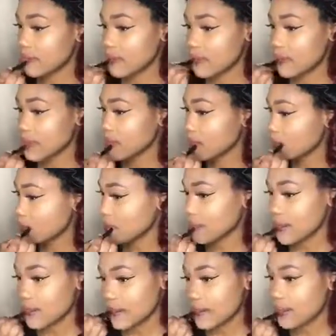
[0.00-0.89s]
It's
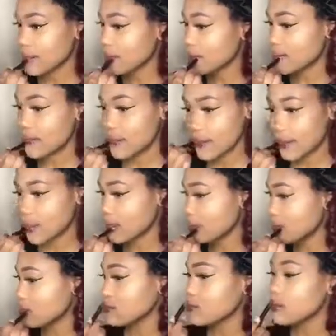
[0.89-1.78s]
very it's a
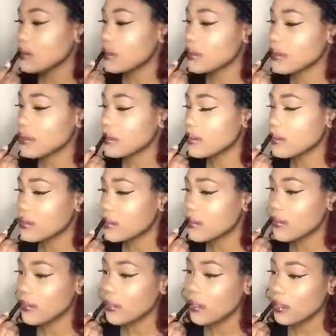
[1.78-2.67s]
long wear
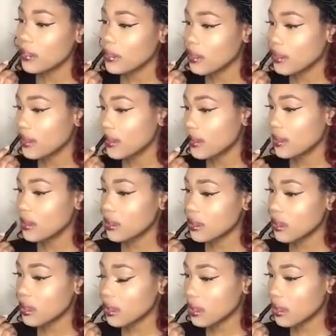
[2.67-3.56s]
lipstick.
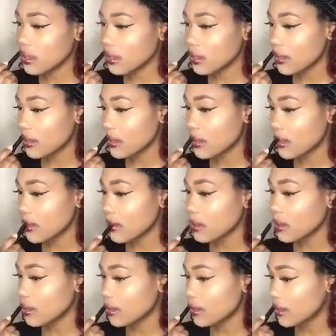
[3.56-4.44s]
I
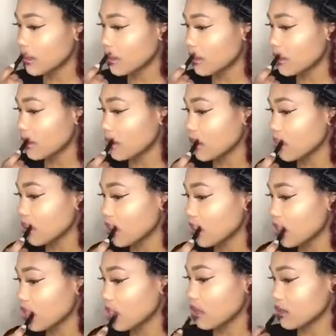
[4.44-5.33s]
find it
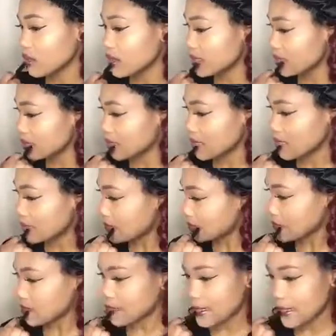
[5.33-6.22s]
amazing. It's
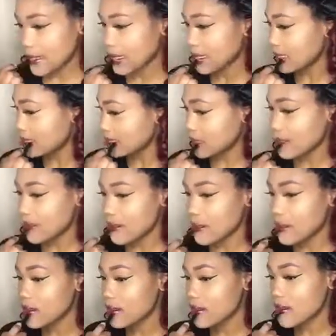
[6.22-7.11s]
literally my favorite
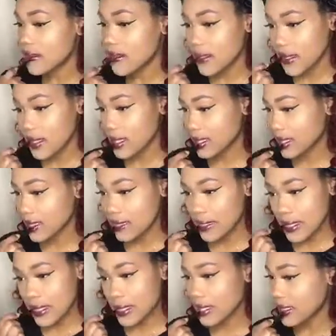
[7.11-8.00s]
lipstick, and it also
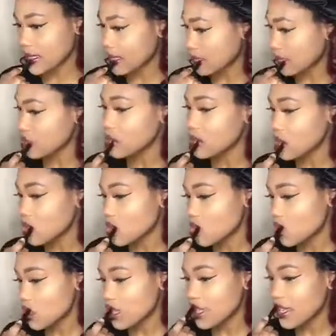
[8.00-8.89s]
matches my hair,
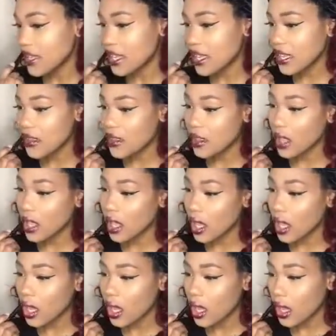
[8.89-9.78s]
so I
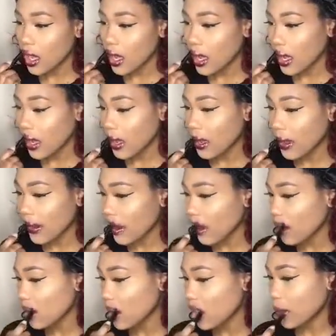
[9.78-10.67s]
just thought it was
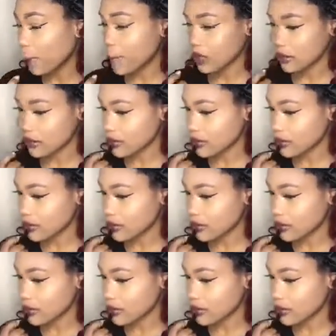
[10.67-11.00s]
perfect for this